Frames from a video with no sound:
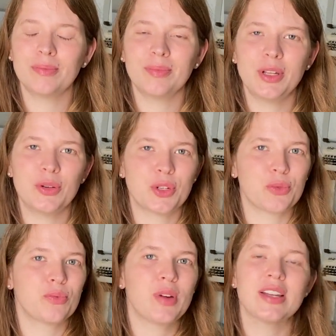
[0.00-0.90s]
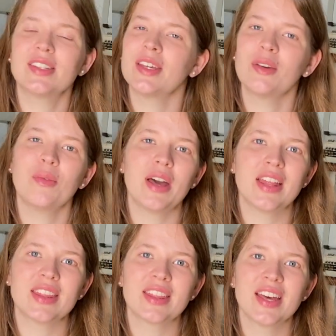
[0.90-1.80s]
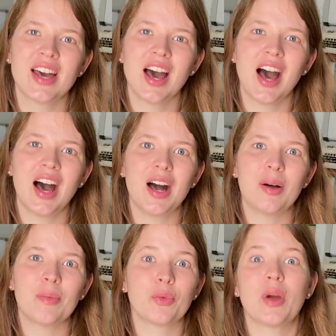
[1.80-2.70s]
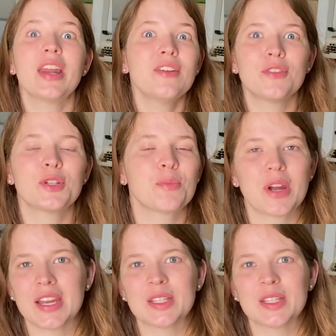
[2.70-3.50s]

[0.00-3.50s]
you know, just wrestling with ready for spring,